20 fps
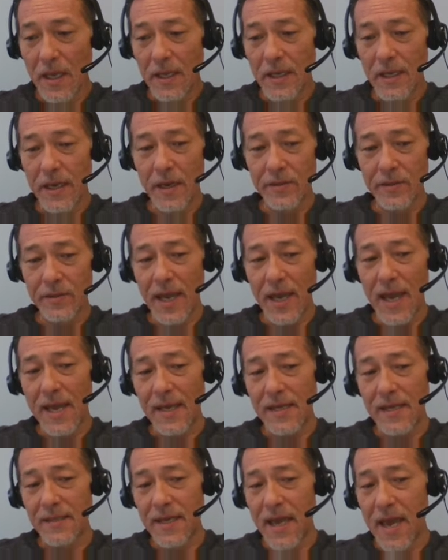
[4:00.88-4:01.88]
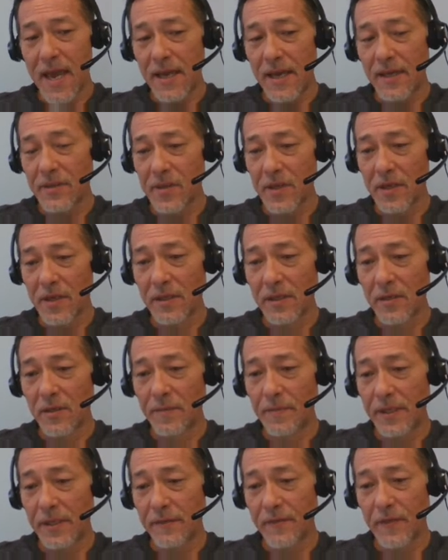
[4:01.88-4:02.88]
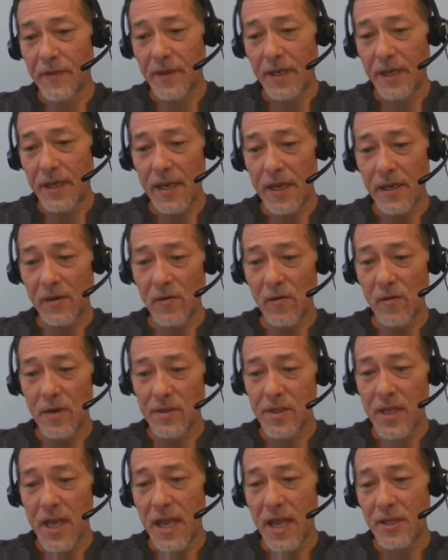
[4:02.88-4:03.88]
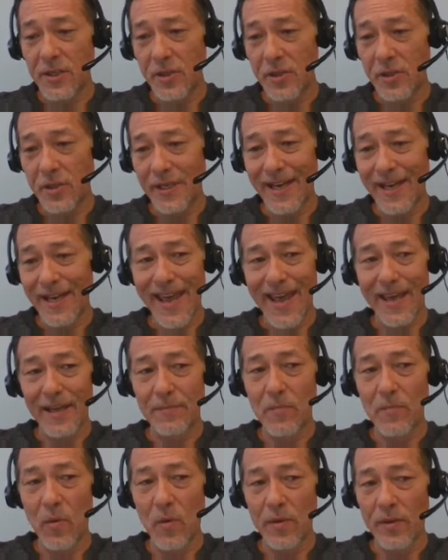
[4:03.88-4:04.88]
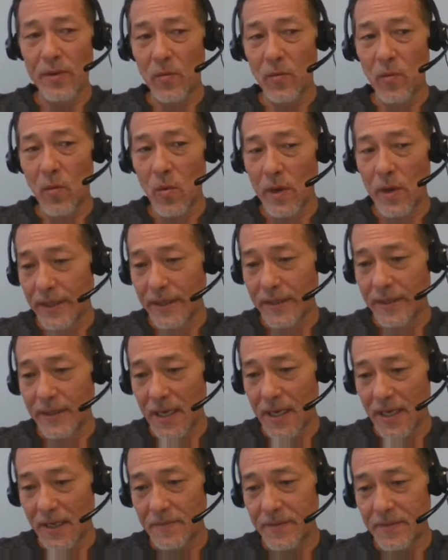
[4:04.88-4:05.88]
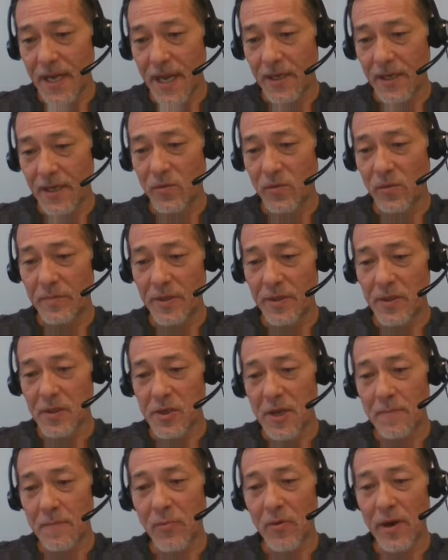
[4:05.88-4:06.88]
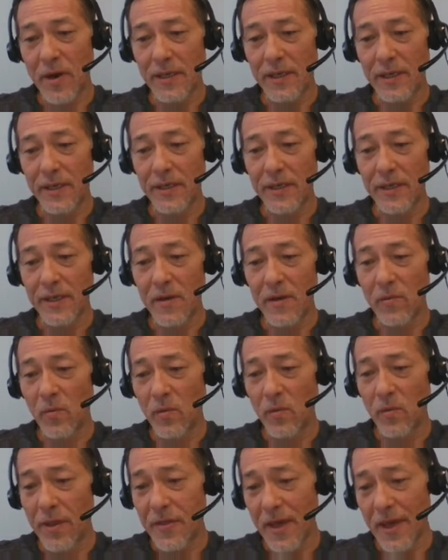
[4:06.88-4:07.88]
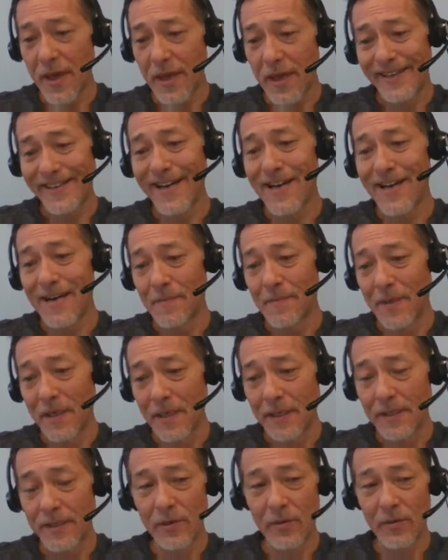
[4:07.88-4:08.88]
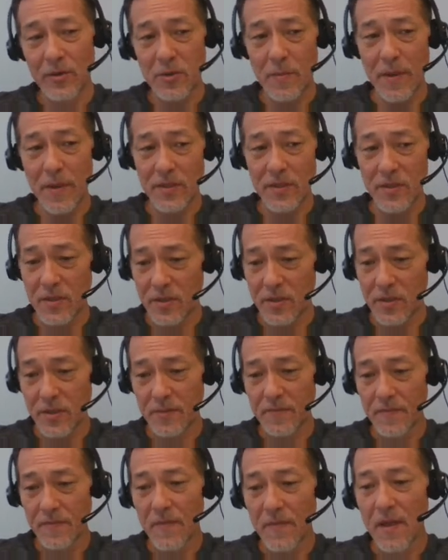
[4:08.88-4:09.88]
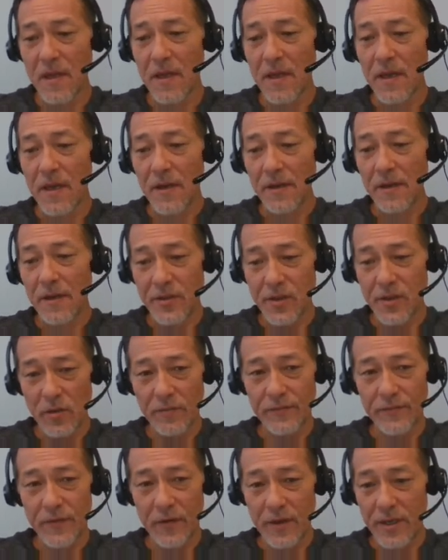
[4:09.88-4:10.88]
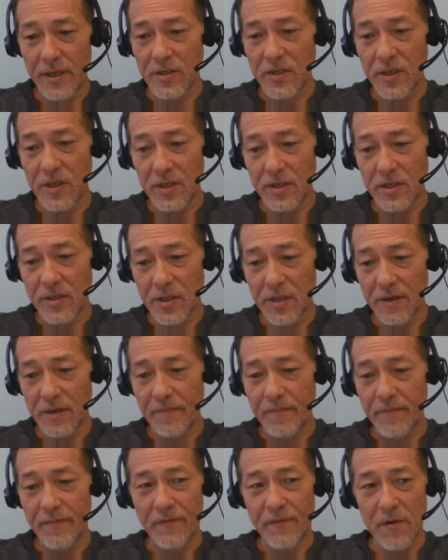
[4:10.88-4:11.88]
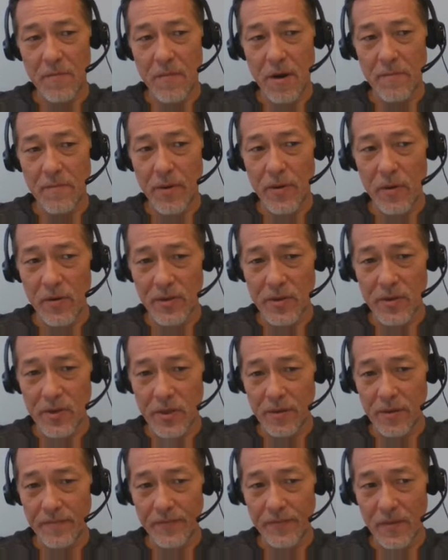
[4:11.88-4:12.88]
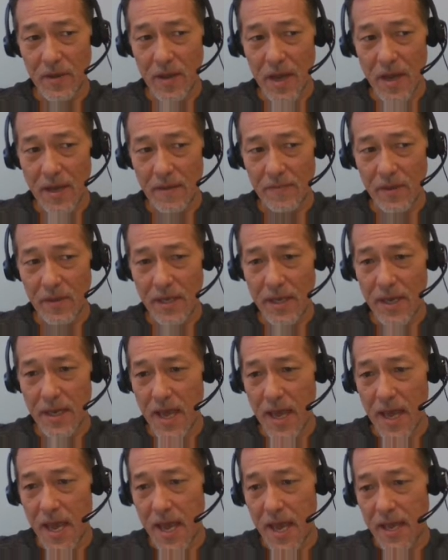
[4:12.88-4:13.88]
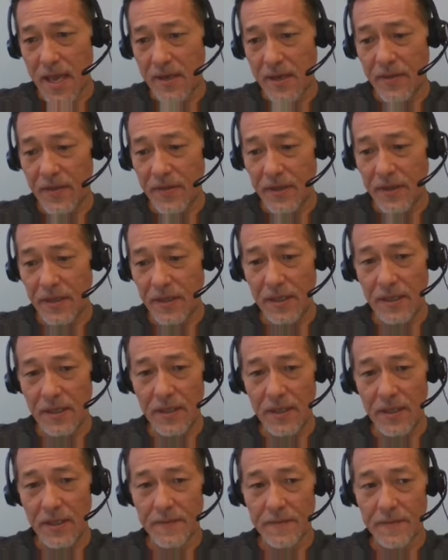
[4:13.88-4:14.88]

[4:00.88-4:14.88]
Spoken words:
Now, to add tags, a little bit different than categories. Tags, you can add more than one at a time. Tags would be separated with a comma, no spaces. So, for instance, from our post, I'm going to add the